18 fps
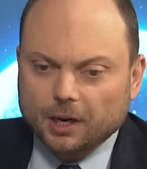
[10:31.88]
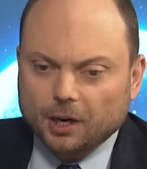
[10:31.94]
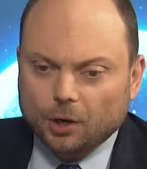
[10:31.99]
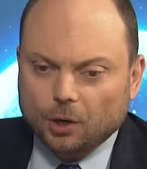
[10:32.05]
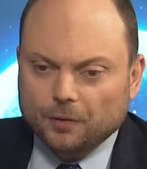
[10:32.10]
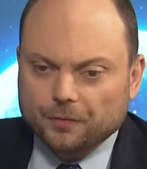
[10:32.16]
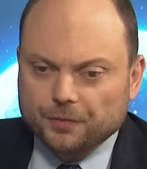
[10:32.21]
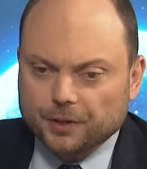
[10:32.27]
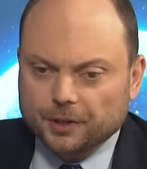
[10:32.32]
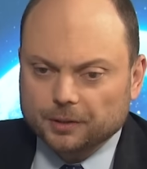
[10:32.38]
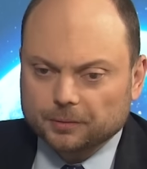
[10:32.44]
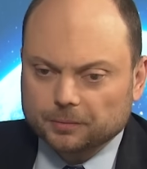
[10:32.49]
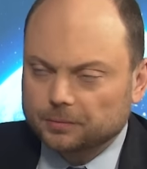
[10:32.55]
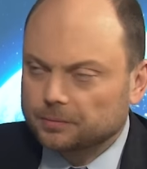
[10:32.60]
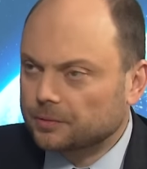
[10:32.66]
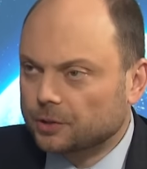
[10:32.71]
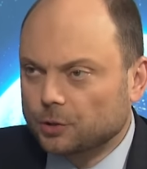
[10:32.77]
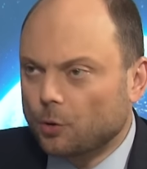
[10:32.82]
of the
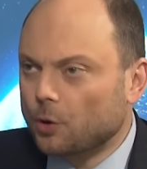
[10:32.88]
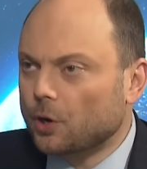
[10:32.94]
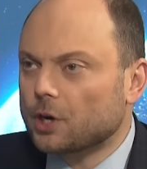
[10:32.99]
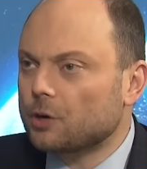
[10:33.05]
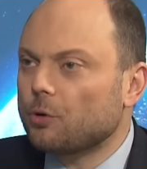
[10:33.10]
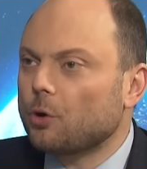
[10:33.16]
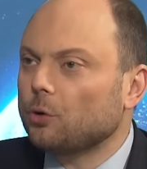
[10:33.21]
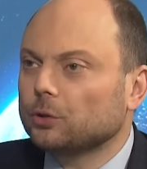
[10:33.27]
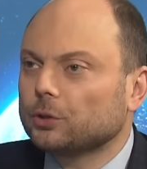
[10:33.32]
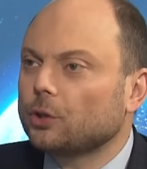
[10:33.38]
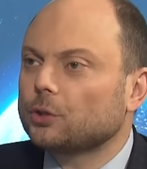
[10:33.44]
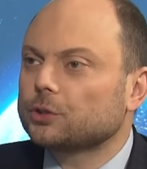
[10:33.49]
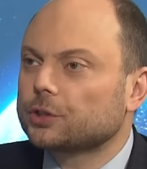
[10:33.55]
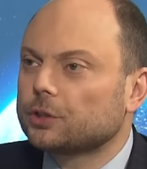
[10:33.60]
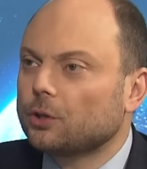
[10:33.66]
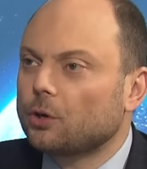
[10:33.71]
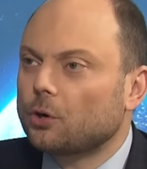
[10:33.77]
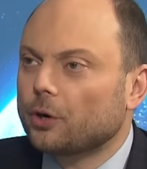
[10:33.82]
quote-unquote
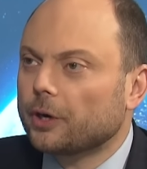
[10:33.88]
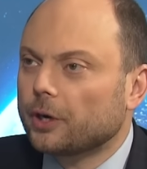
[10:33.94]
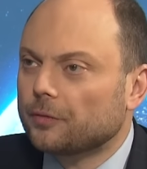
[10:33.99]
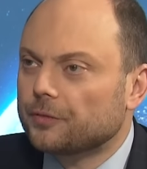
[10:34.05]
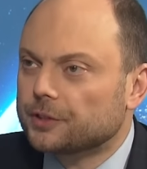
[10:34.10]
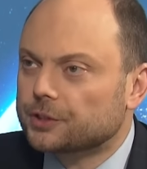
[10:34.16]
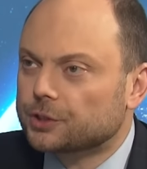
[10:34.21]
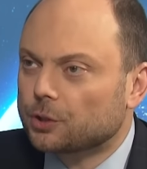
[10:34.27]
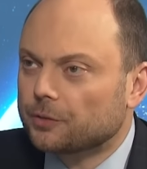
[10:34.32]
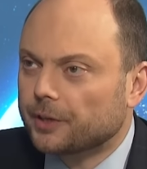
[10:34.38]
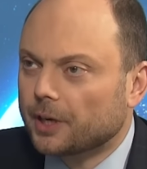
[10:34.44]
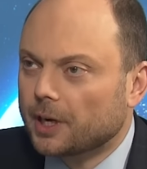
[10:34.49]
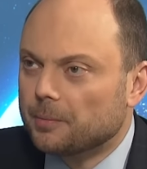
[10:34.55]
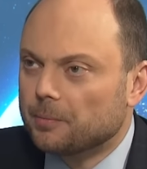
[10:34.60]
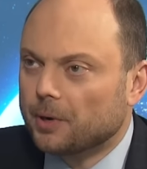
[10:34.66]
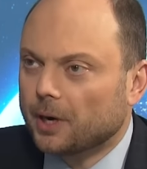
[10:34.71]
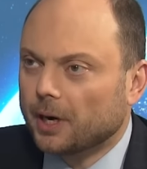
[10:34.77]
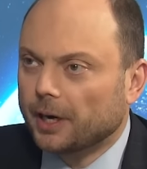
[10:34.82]
lost glory of the Soviet
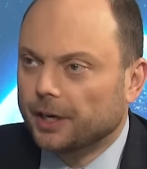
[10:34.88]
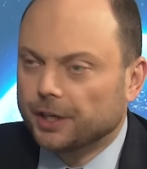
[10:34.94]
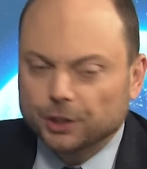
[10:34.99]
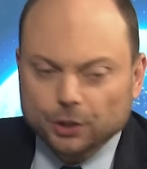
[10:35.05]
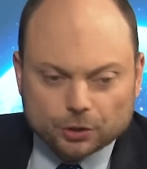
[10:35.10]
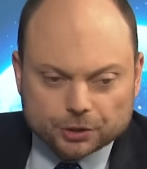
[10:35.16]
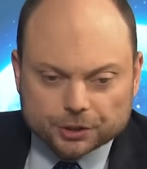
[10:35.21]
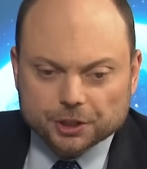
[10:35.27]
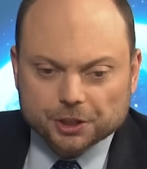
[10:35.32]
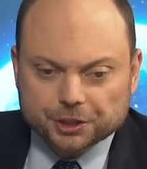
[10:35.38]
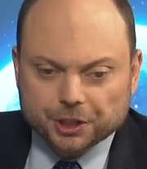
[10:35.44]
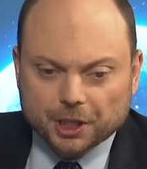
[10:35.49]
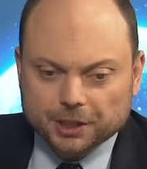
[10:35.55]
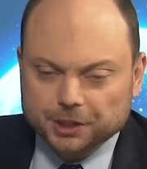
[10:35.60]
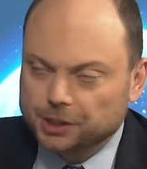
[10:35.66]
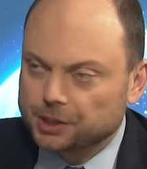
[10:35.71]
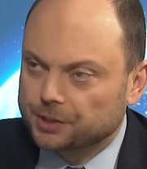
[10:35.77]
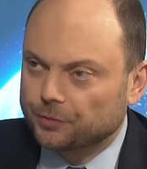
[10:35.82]
Empire. He
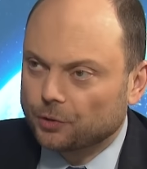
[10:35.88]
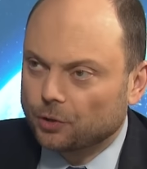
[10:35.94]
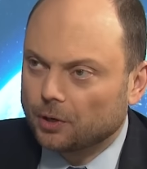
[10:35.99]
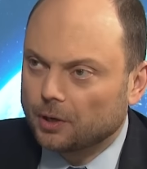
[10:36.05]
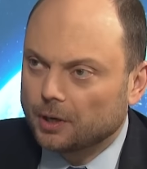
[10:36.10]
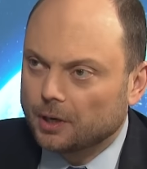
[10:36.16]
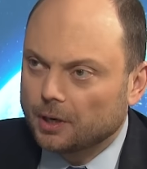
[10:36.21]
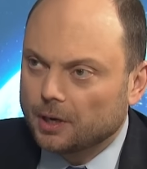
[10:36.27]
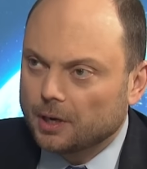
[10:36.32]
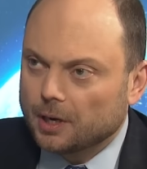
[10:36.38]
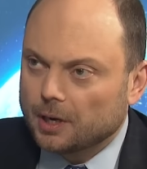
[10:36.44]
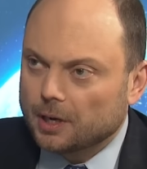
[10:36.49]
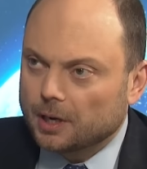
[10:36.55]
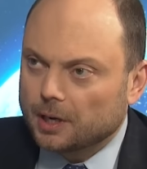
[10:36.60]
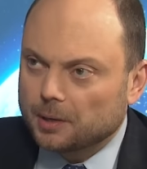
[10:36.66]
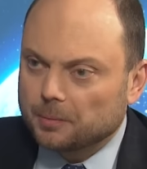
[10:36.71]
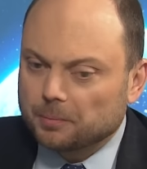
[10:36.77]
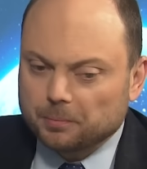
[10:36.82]
nostalgizes for
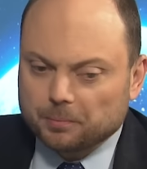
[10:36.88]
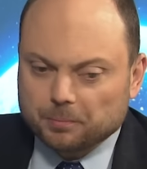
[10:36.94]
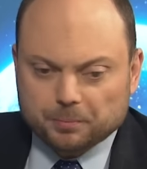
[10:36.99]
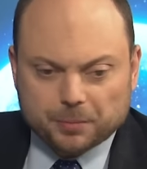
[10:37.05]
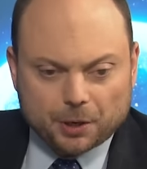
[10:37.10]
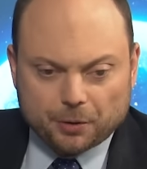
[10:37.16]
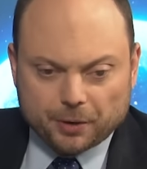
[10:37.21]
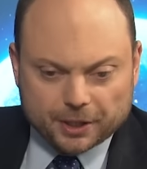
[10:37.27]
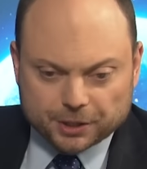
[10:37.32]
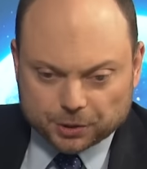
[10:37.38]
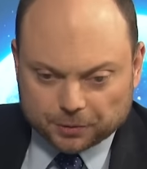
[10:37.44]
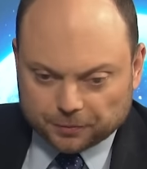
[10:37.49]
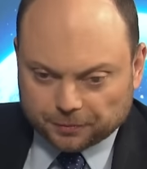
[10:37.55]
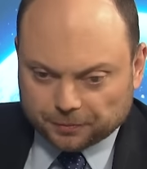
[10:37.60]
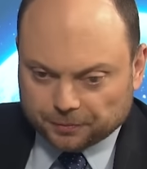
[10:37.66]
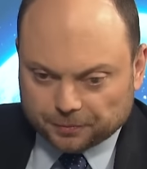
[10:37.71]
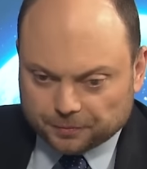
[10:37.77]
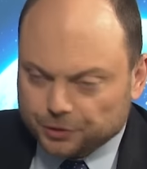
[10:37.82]
periods
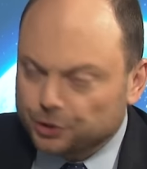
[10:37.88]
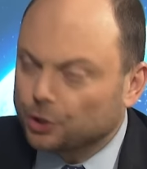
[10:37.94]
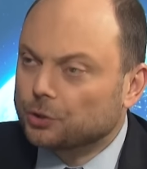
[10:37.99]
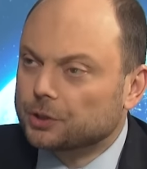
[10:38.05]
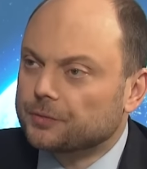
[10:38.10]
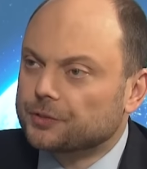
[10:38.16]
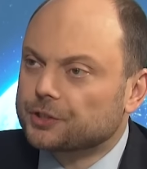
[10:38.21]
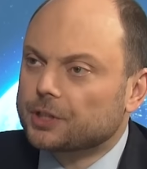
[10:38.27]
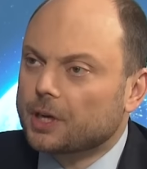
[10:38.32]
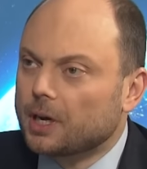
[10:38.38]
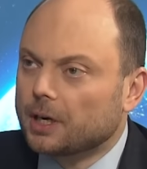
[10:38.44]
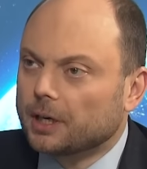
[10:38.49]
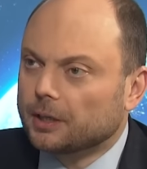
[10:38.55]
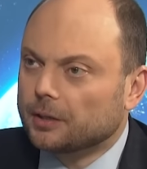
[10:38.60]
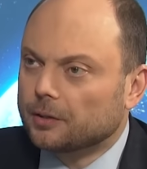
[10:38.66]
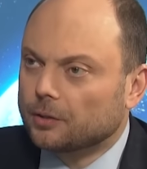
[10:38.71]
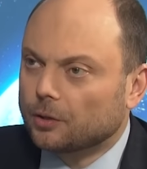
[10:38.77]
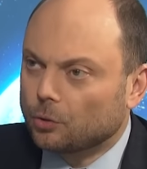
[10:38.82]
of Joseph
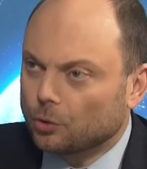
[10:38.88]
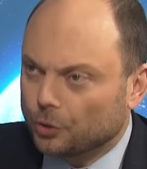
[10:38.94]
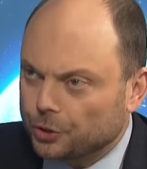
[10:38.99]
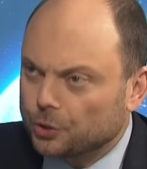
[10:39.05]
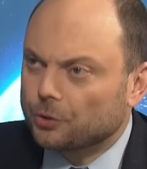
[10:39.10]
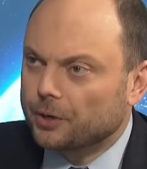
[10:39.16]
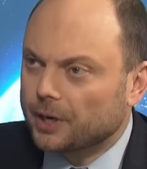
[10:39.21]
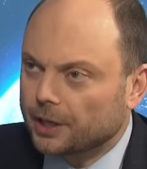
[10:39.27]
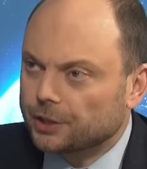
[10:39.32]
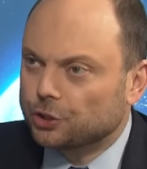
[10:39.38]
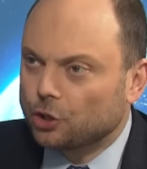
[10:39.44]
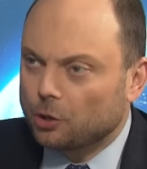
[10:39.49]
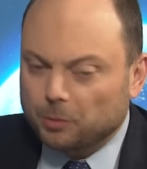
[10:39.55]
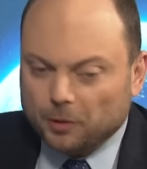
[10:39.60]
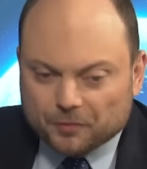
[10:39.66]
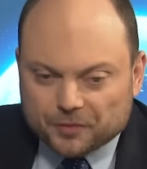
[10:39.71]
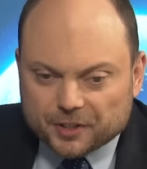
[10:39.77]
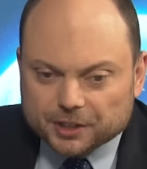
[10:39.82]
Stalin or Yuri
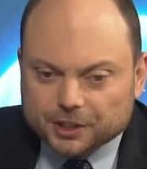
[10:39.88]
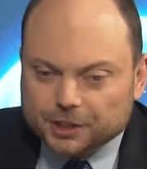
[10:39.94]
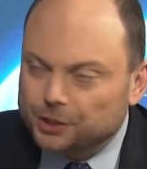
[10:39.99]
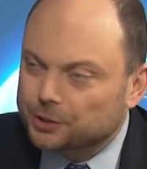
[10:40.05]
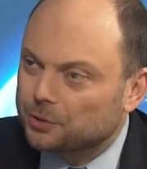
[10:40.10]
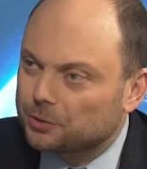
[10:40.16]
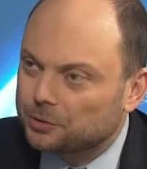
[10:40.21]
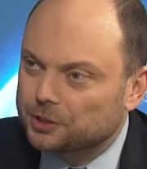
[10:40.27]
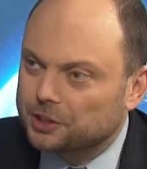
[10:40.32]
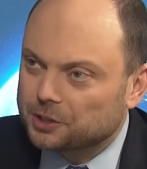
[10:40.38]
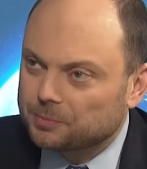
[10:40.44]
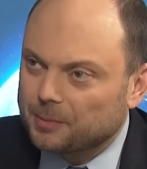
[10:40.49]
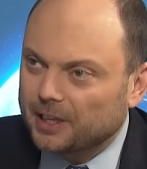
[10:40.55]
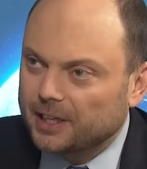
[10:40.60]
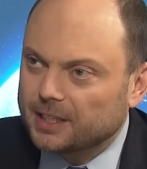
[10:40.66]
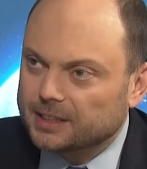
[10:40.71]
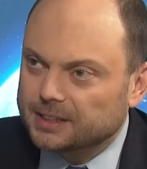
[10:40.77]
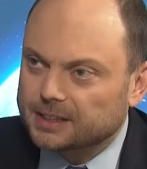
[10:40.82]
Andropov. This is who this
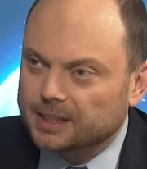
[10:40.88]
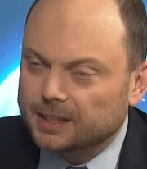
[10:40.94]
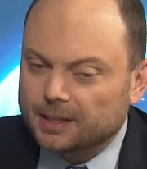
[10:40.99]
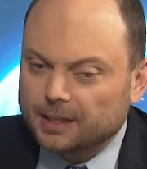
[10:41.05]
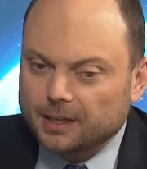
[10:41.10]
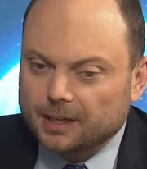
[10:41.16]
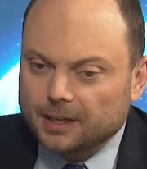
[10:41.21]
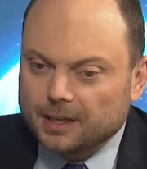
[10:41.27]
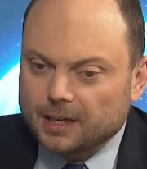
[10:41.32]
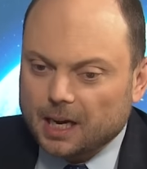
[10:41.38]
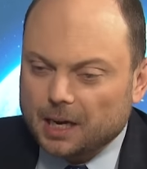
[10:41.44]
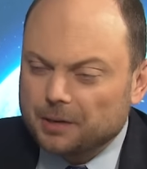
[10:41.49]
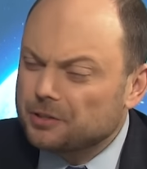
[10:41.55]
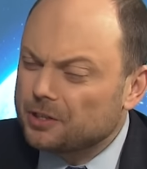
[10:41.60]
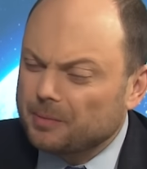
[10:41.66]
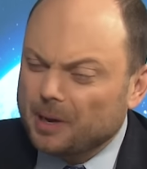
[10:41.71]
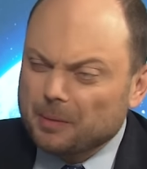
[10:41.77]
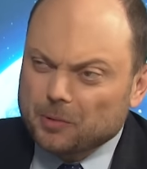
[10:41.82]
man is. I
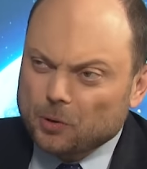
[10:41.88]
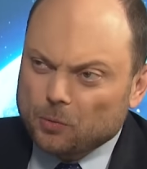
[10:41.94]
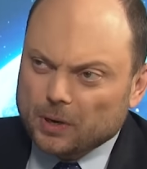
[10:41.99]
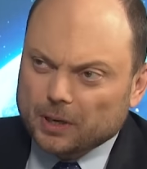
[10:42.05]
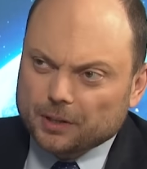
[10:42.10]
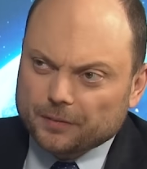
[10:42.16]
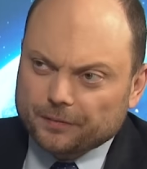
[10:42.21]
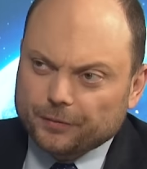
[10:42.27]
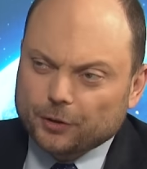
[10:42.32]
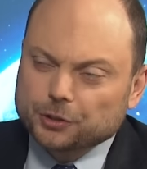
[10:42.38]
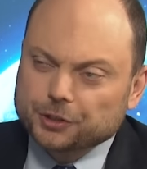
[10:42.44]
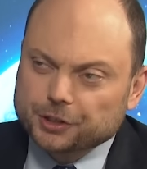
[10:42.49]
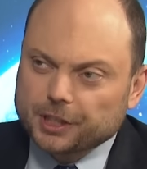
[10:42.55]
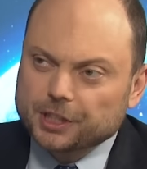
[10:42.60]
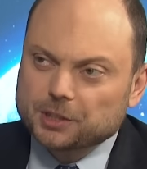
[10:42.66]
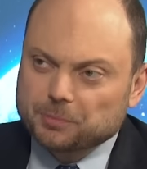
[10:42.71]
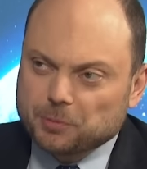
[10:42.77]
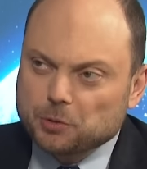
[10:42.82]
mean, remember, one of the first
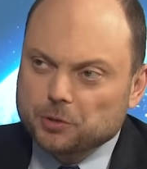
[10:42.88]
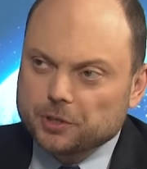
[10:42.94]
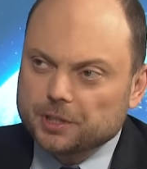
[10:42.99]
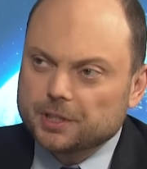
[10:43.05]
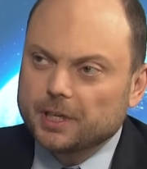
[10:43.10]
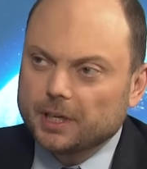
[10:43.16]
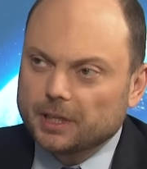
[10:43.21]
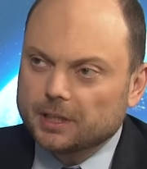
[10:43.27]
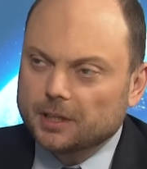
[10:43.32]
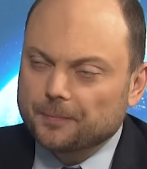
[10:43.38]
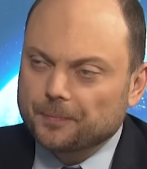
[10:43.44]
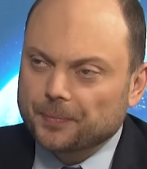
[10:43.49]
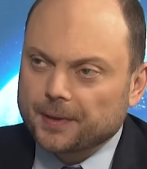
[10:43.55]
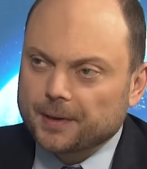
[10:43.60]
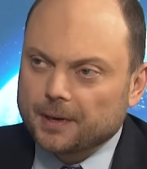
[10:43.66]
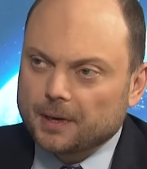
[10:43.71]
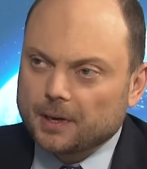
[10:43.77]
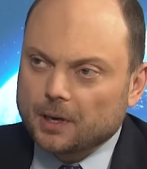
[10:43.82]
things Putin did
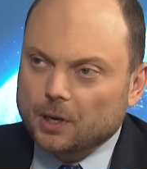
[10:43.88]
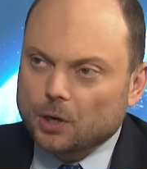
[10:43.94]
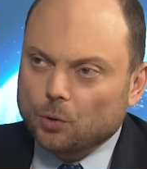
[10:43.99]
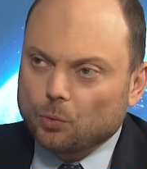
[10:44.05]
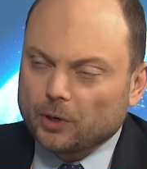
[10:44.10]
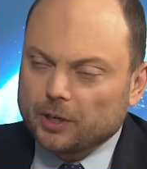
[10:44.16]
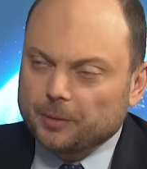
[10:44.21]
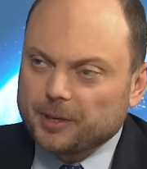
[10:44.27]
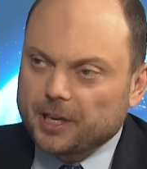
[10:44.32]
when he